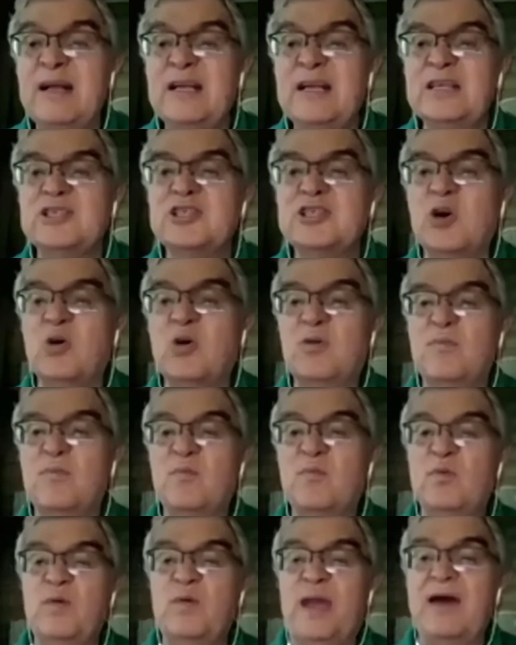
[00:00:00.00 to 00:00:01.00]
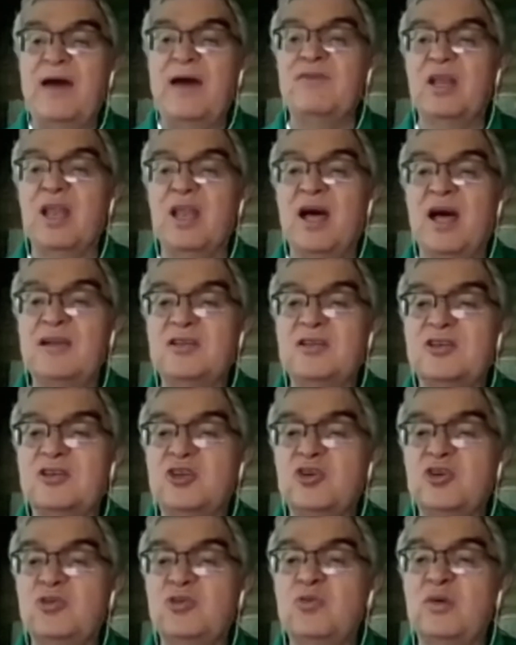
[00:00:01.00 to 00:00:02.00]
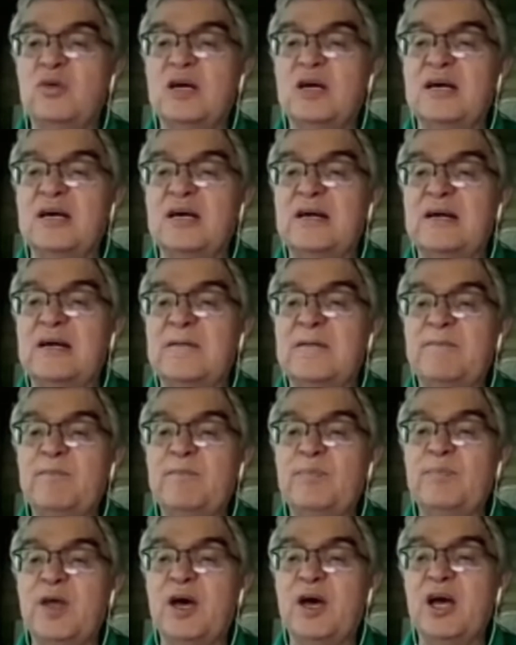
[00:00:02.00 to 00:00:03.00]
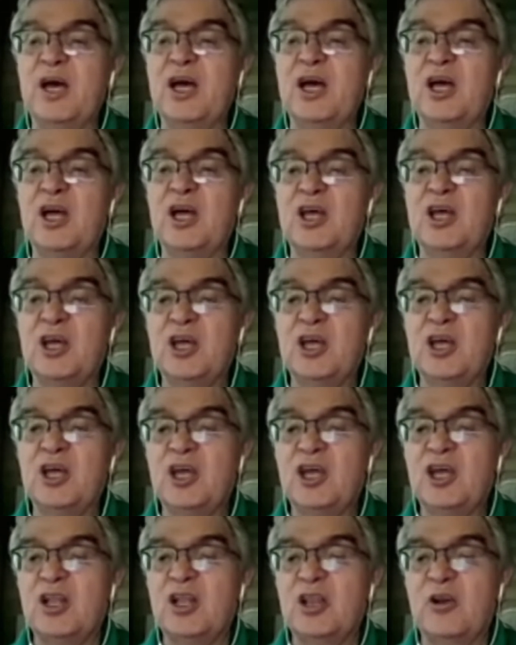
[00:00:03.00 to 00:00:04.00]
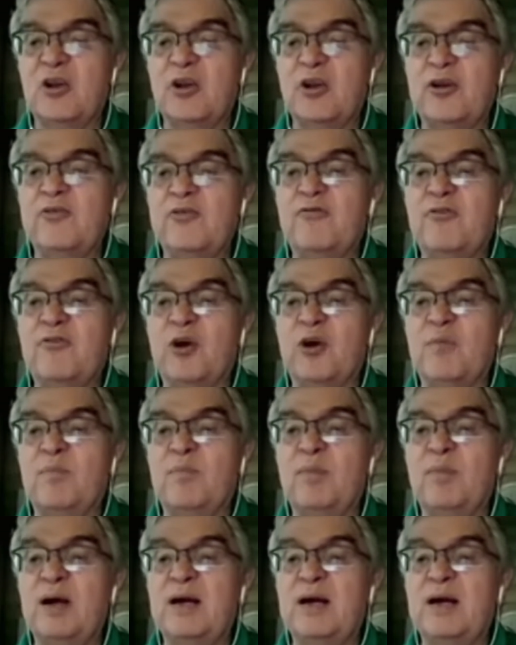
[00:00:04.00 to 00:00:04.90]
So we have a lot to learn from